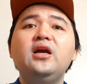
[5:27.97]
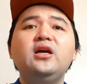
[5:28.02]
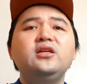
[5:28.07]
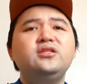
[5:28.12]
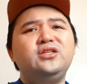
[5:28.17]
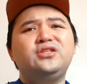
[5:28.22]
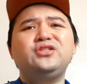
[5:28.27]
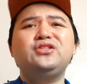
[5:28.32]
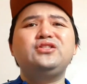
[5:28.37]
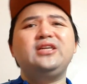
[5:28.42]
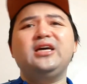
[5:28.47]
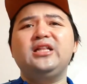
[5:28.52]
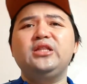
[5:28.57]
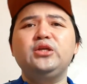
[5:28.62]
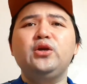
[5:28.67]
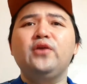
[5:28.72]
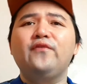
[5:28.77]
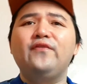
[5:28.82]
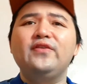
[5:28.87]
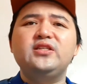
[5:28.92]
just to tell
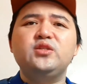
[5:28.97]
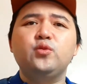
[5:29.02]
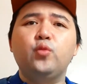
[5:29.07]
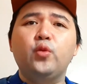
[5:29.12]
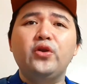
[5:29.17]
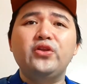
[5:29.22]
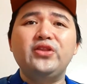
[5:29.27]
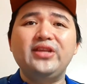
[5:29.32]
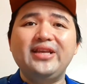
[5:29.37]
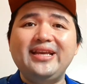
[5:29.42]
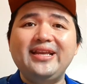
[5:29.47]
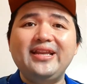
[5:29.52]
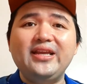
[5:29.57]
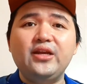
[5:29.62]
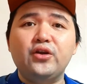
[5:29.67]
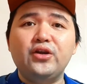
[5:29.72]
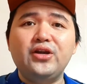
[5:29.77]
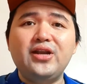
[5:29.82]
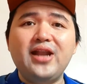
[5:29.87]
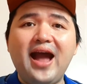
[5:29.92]
you if it's worth eating
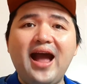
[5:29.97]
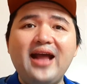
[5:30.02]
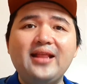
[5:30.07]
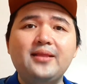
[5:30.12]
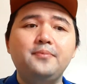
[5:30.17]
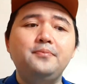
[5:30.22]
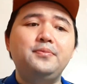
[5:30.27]
or not,